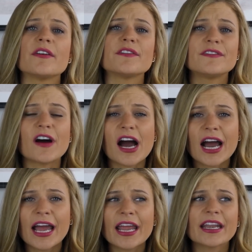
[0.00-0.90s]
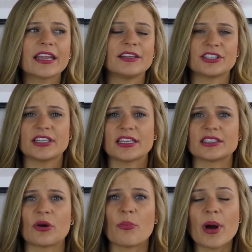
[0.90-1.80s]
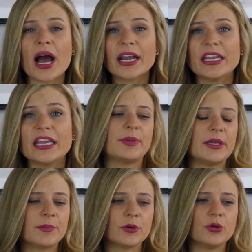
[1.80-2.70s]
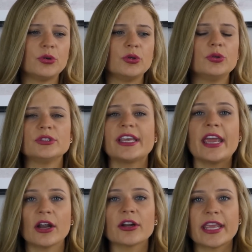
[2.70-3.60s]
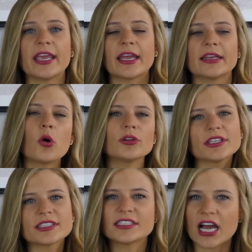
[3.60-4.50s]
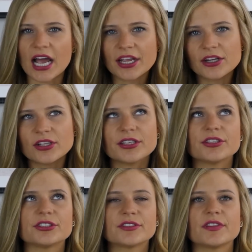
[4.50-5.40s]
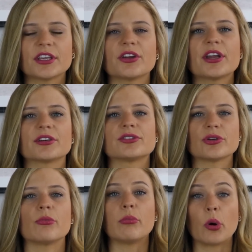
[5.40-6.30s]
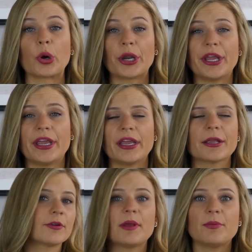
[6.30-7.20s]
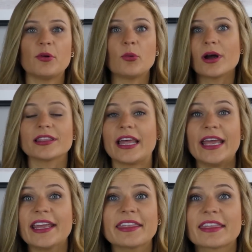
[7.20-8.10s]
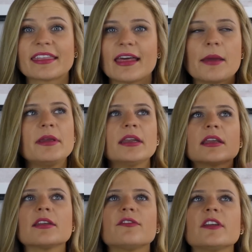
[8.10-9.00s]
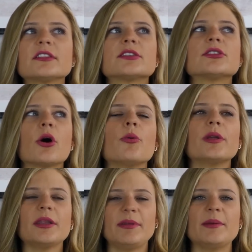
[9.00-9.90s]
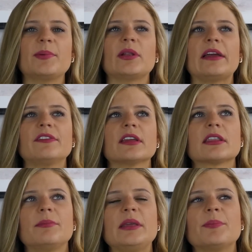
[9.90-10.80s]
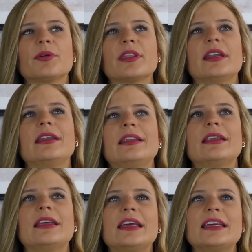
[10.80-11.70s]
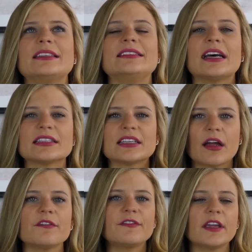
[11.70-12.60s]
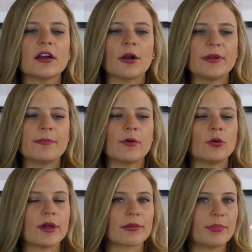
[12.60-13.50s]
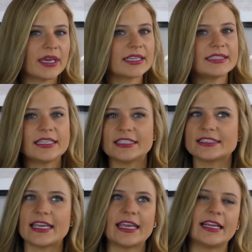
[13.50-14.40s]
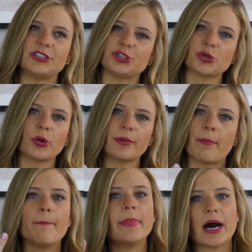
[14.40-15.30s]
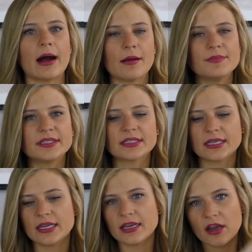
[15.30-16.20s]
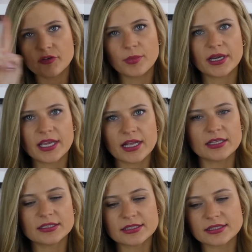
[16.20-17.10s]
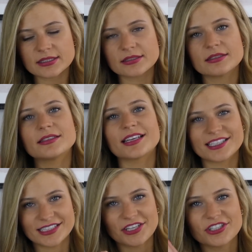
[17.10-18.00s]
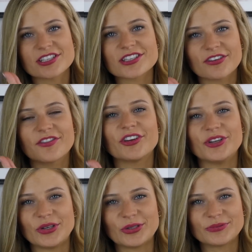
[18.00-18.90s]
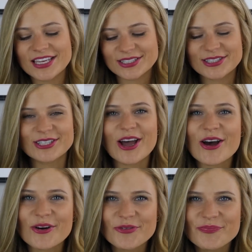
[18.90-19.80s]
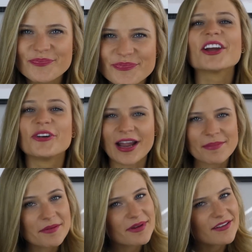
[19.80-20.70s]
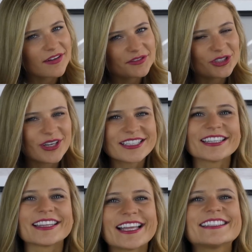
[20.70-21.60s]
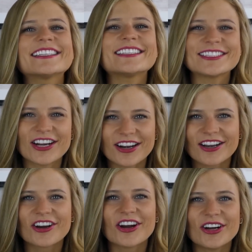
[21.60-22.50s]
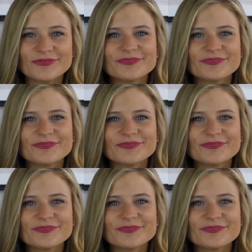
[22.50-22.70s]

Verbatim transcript: fine and just has no body, people whose hair can't hold a style and you just feel like your hair is so boring, for people who want length. I mean, it could fit so many people. I feel like the people that it does not fit are people who have pixies and short bobs. Everybody else, extensions are for you. So, grab the bev of choice and let's get started, girl.